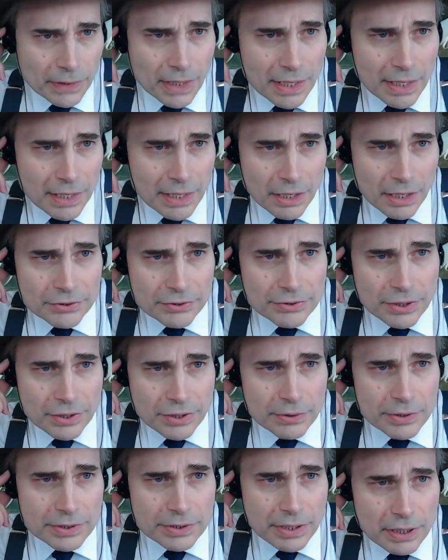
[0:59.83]
And also,
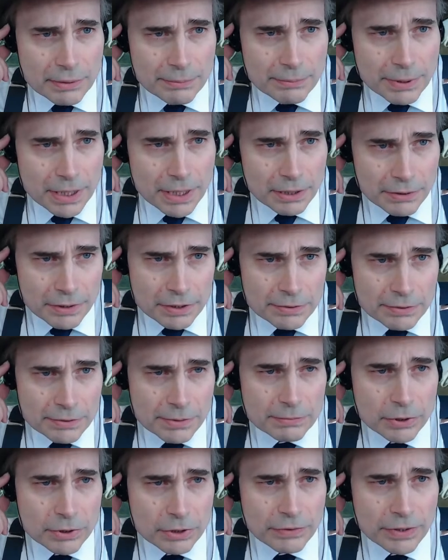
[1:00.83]
he's to be in a
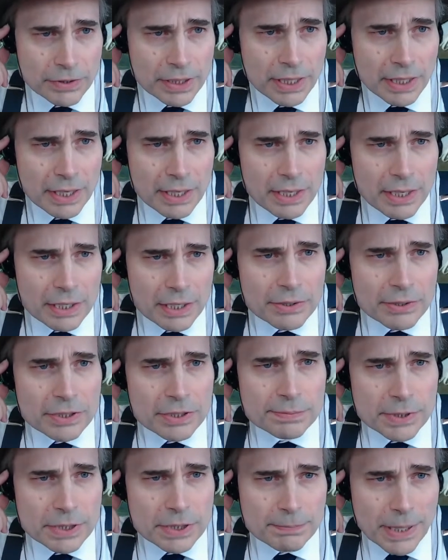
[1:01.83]
Christmas movie,
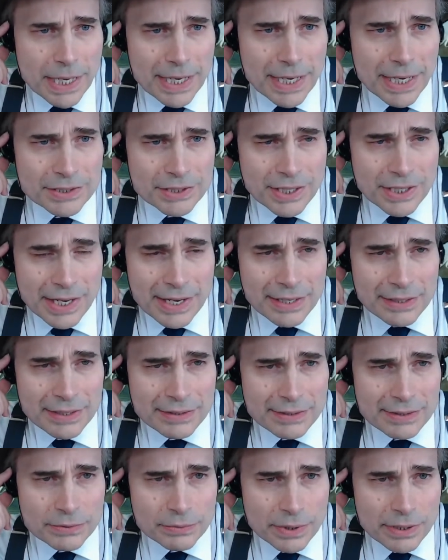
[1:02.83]
Christmas by
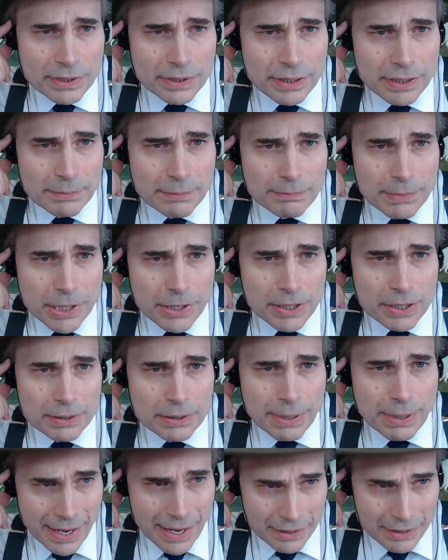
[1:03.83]
Chance, with Merritt
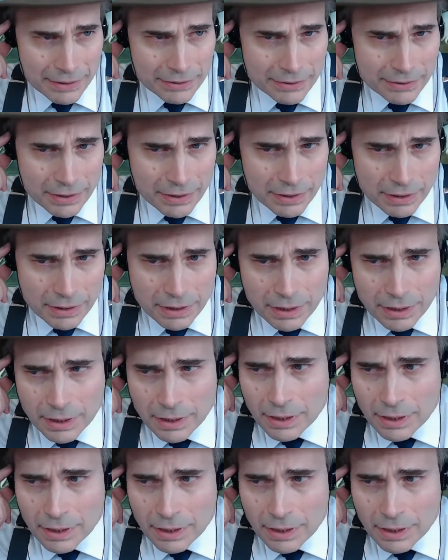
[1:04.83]
Patterson.